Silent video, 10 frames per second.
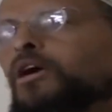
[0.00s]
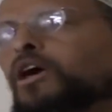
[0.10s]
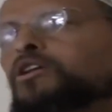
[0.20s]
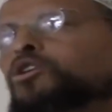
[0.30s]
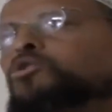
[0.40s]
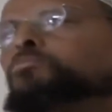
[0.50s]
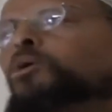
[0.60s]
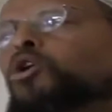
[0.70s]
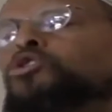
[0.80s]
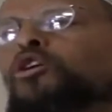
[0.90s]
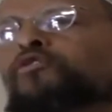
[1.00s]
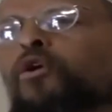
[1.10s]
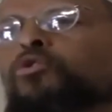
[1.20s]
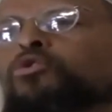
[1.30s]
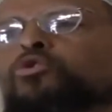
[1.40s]
And He is
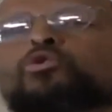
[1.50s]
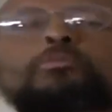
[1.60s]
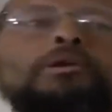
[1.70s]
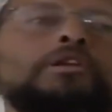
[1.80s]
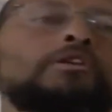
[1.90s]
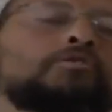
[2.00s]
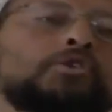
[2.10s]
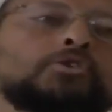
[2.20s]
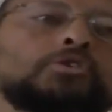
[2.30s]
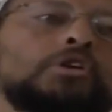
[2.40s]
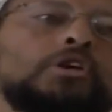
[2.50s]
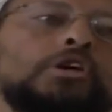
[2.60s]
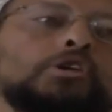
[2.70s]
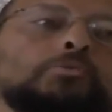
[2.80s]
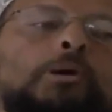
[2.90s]
merciful to the believers.
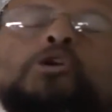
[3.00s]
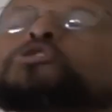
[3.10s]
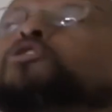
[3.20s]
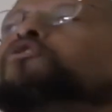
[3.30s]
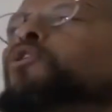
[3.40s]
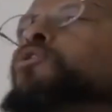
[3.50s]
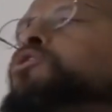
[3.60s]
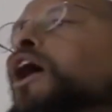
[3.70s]
He's merciful